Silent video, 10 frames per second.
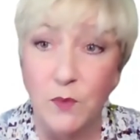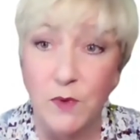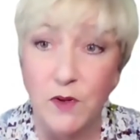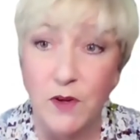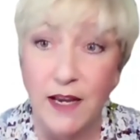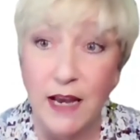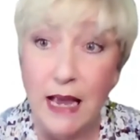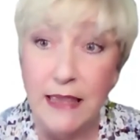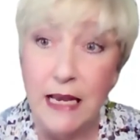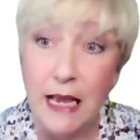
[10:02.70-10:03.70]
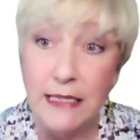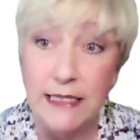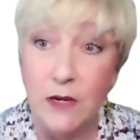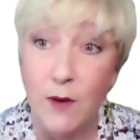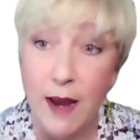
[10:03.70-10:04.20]
you're like, I think I see
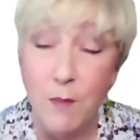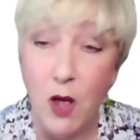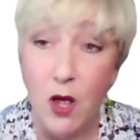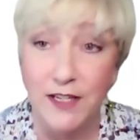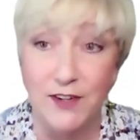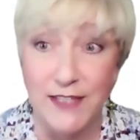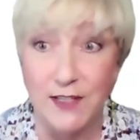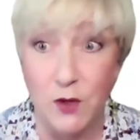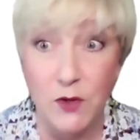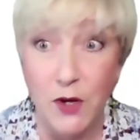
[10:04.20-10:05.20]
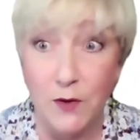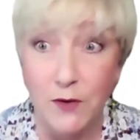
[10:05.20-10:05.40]
grandma. He was like, no, you don't.